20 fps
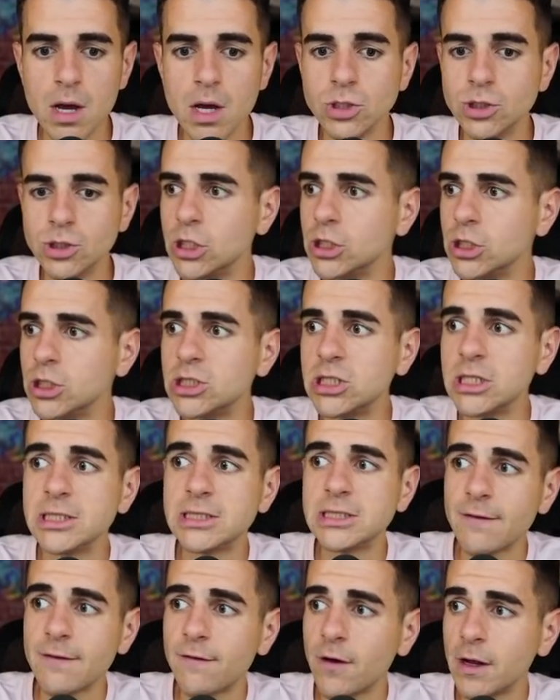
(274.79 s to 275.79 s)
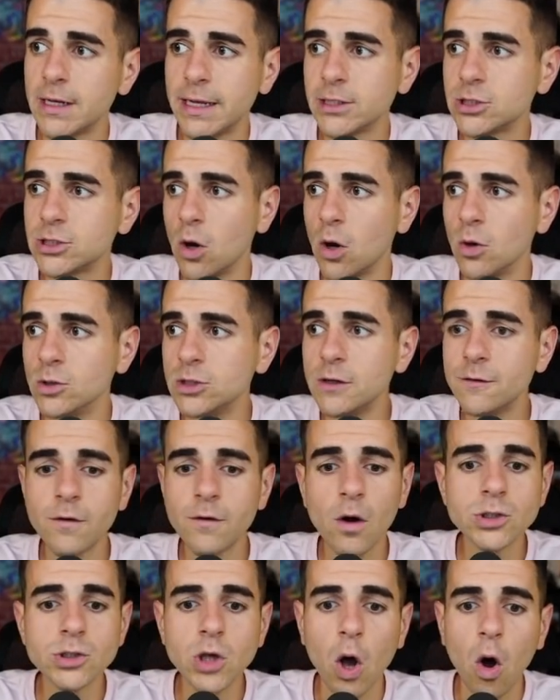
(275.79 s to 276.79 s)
So you can just see Stephon Diggs goes. He falls